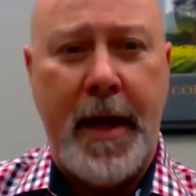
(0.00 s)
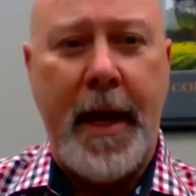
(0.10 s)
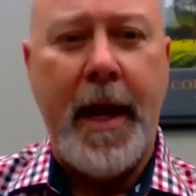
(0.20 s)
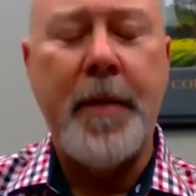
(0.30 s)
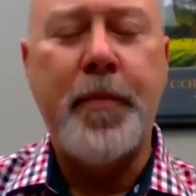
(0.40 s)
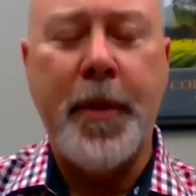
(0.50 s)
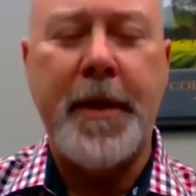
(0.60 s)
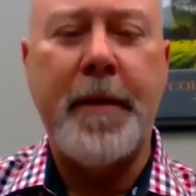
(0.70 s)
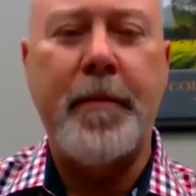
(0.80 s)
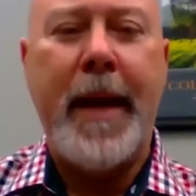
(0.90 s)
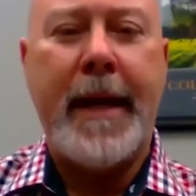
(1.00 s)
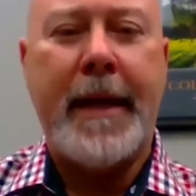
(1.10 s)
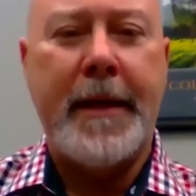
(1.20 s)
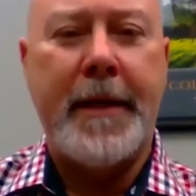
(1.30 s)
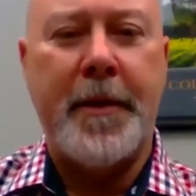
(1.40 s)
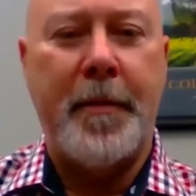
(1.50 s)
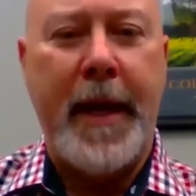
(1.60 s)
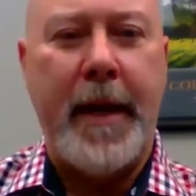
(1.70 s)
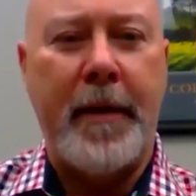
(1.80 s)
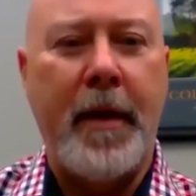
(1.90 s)
and put them back into their
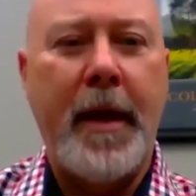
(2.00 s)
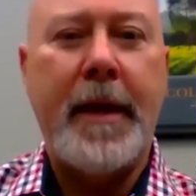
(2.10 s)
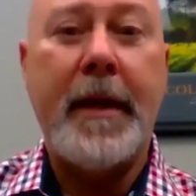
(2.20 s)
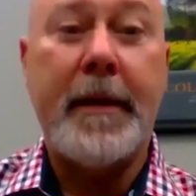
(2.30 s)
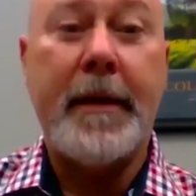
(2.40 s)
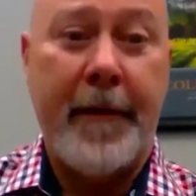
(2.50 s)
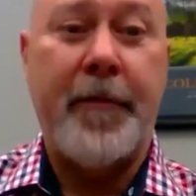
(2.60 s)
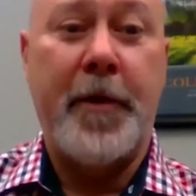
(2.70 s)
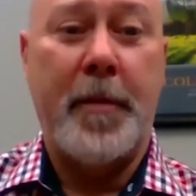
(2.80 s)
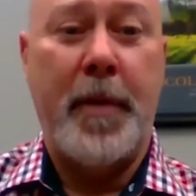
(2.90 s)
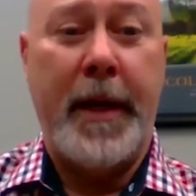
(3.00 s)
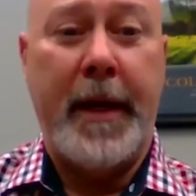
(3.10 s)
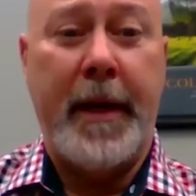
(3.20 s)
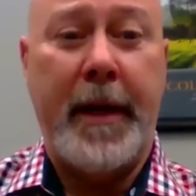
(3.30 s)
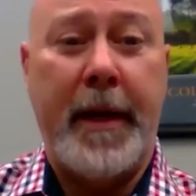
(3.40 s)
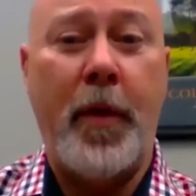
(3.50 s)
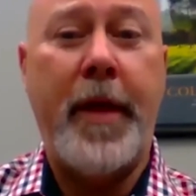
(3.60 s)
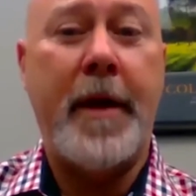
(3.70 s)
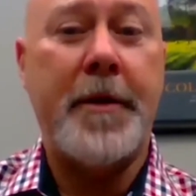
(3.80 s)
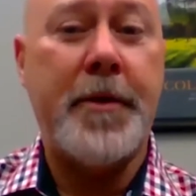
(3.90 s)
bed comfortably
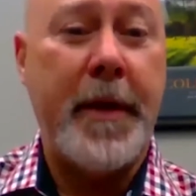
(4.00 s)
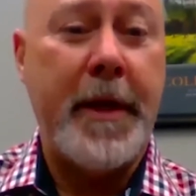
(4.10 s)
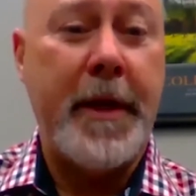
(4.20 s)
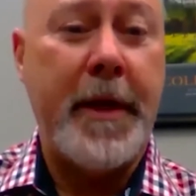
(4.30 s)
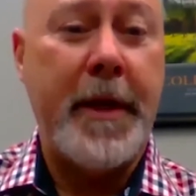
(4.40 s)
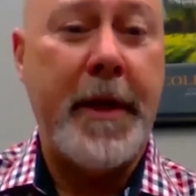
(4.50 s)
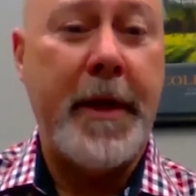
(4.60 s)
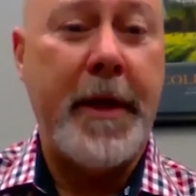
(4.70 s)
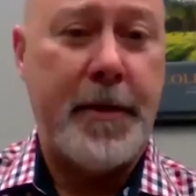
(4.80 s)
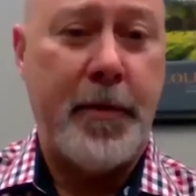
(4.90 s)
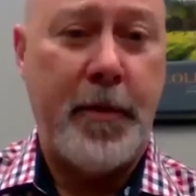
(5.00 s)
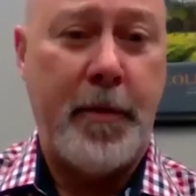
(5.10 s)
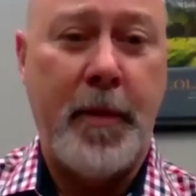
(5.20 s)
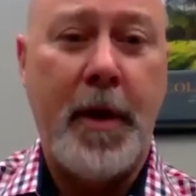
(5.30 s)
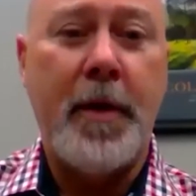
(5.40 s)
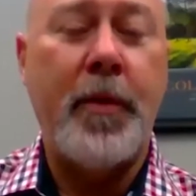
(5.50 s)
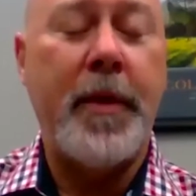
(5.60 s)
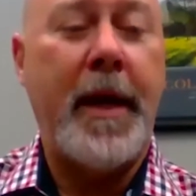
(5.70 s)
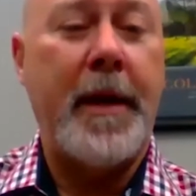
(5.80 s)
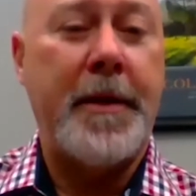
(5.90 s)
without transportation to the
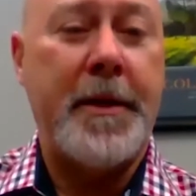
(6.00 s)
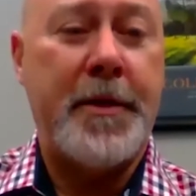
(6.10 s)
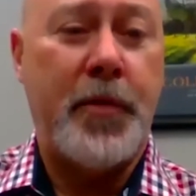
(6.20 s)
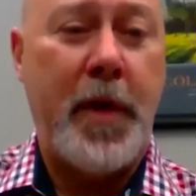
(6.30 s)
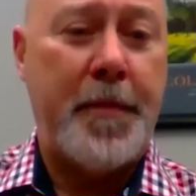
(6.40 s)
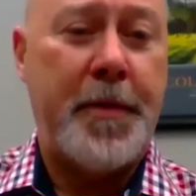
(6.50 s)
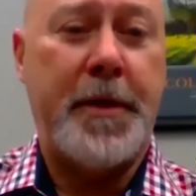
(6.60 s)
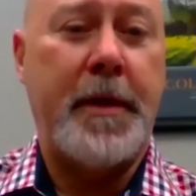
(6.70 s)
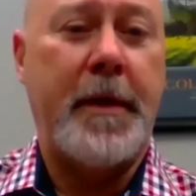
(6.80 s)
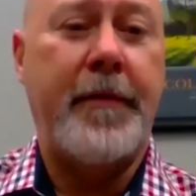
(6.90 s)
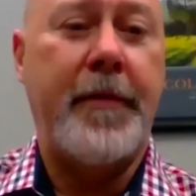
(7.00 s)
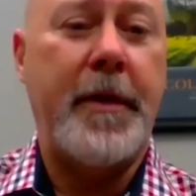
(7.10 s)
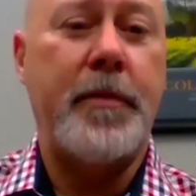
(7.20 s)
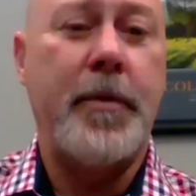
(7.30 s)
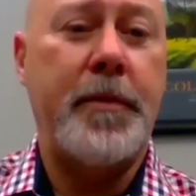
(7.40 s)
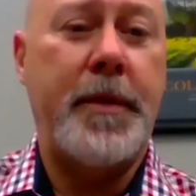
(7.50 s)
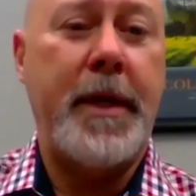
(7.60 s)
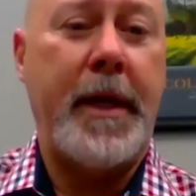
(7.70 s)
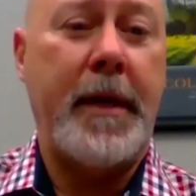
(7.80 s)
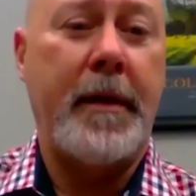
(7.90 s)
emergency room, without disruption of their
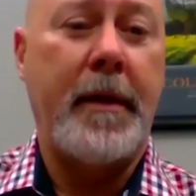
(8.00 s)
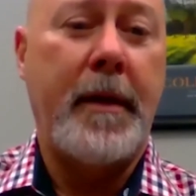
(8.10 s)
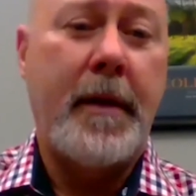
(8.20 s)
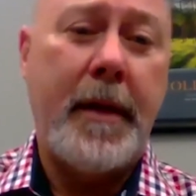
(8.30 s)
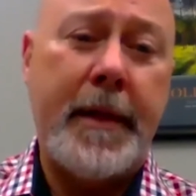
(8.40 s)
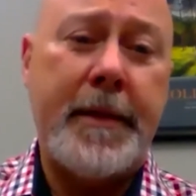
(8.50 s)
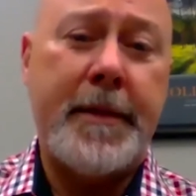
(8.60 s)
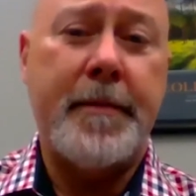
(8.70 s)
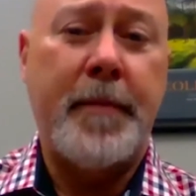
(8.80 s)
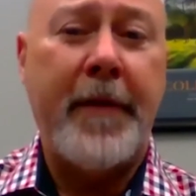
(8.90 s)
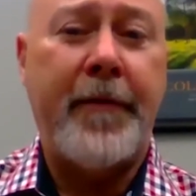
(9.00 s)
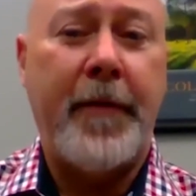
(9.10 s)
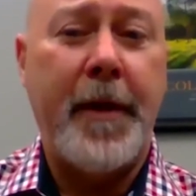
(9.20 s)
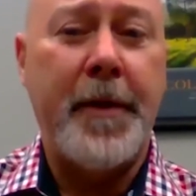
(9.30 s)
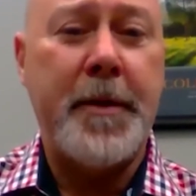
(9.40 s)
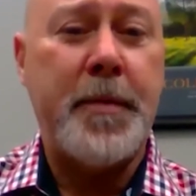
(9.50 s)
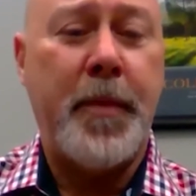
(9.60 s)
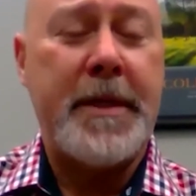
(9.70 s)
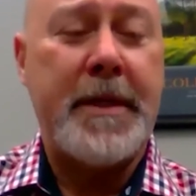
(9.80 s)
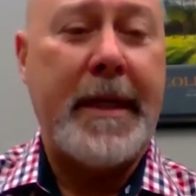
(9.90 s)
routine. As my father is
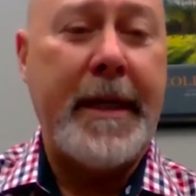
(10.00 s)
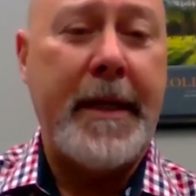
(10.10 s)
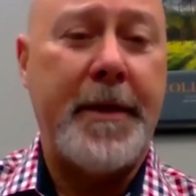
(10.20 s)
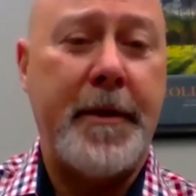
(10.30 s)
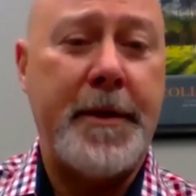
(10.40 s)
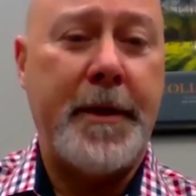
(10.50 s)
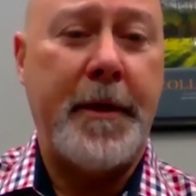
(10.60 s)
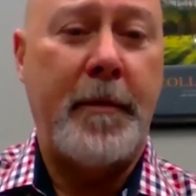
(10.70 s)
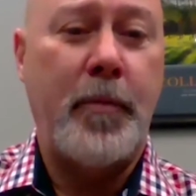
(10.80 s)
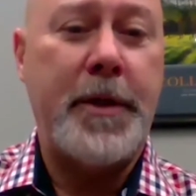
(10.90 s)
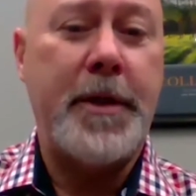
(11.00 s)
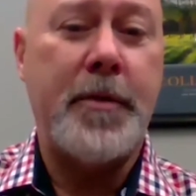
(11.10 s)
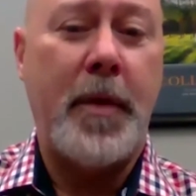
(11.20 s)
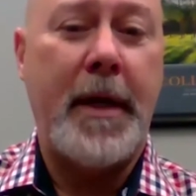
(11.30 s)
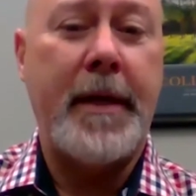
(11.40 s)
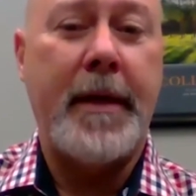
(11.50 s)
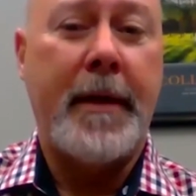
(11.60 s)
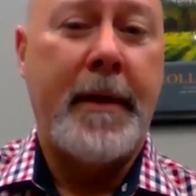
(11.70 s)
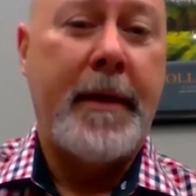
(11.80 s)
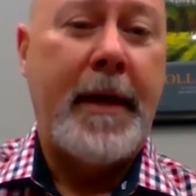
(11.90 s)
presently in a nursing home, which is why
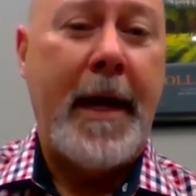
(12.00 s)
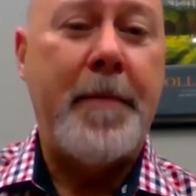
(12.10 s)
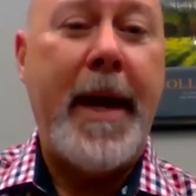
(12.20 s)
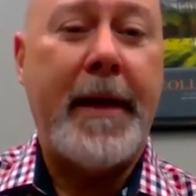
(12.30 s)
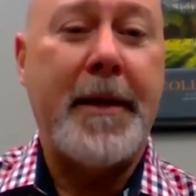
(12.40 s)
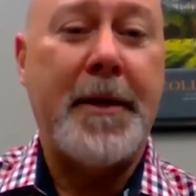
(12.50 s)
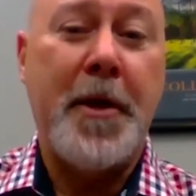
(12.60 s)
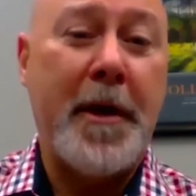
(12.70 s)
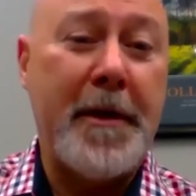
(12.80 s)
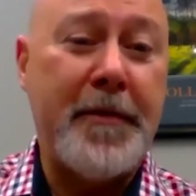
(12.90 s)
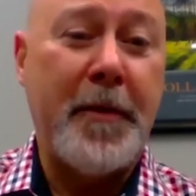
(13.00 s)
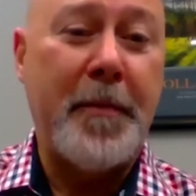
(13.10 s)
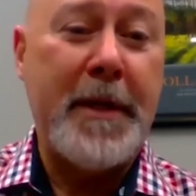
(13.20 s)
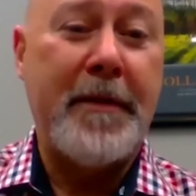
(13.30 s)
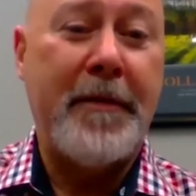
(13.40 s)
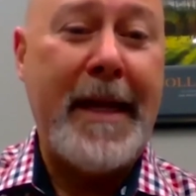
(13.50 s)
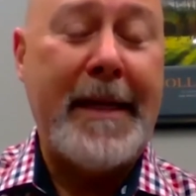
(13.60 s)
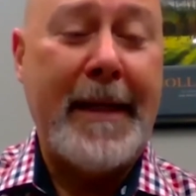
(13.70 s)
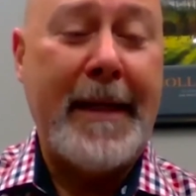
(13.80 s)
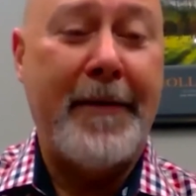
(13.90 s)
I'm back in Connellsville,
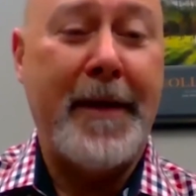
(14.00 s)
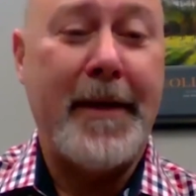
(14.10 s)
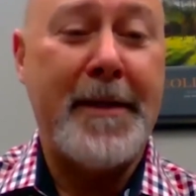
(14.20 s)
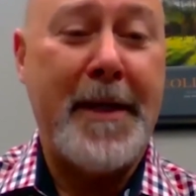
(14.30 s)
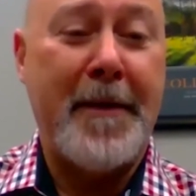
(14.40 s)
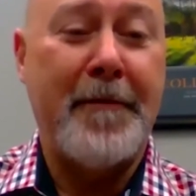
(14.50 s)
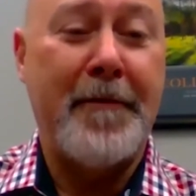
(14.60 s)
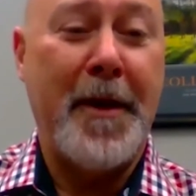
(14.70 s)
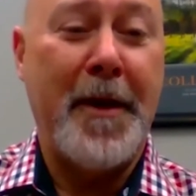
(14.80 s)
Pennsylvania living instead of